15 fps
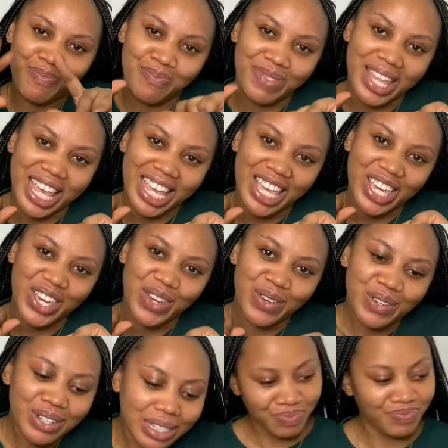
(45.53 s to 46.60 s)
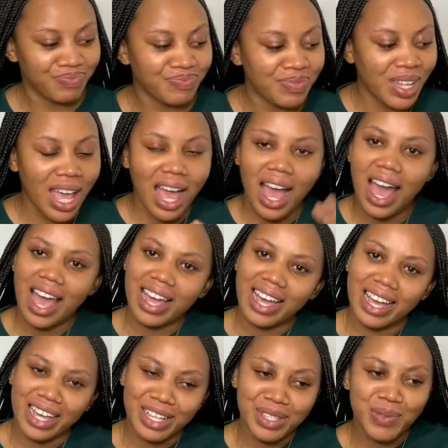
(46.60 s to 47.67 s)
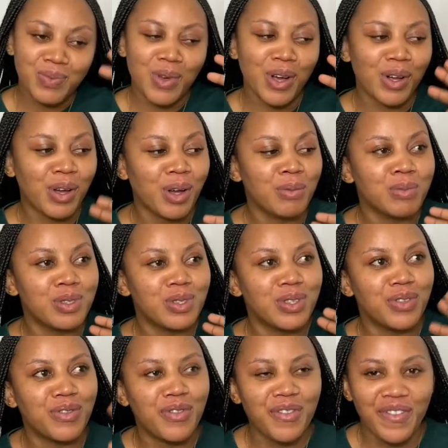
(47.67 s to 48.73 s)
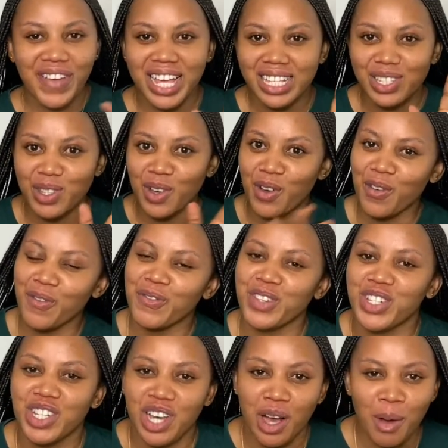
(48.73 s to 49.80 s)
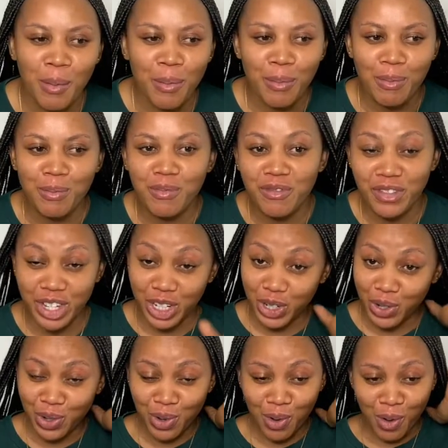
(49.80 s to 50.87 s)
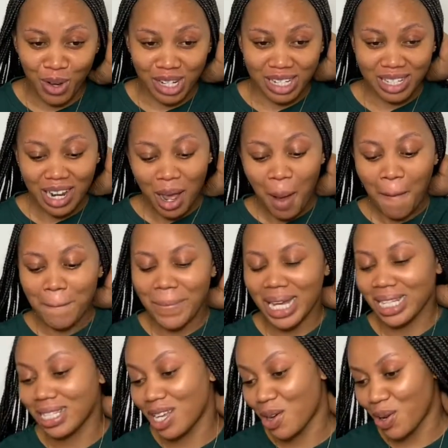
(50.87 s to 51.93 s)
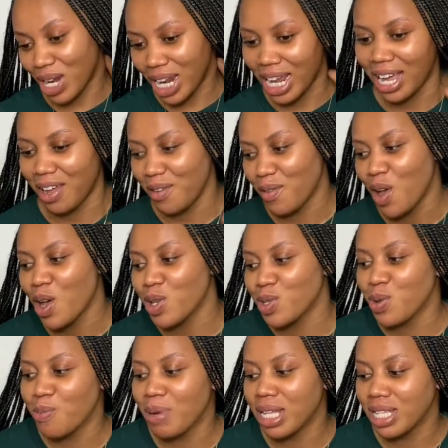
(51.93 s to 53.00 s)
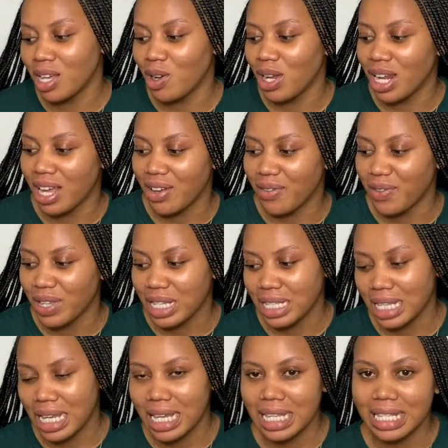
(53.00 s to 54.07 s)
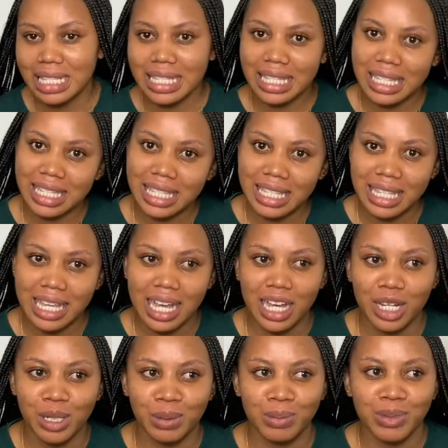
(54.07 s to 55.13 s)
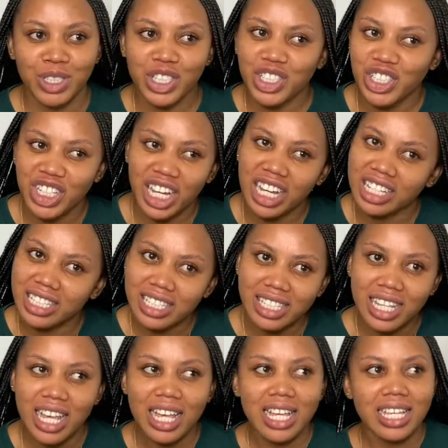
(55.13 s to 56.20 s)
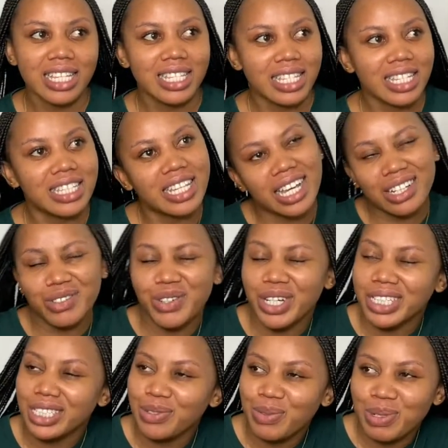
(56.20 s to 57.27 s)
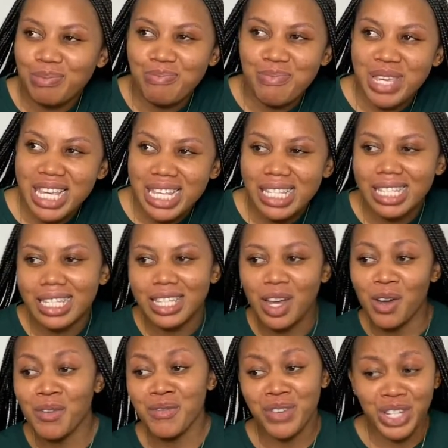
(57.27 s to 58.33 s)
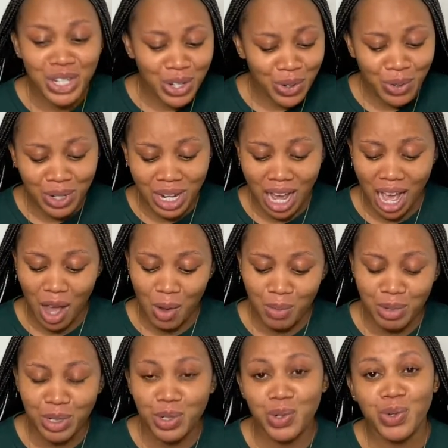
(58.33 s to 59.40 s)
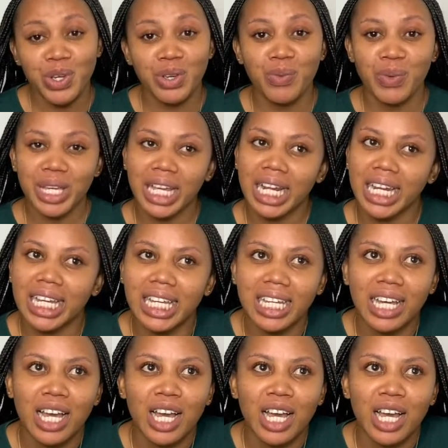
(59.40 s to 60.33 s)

Thank you. Hi guys, welcome to the first official video on Banter on Life. So Banter on Life is a chit chat, sit get ready with me, sit down video that I'll be doing weekly,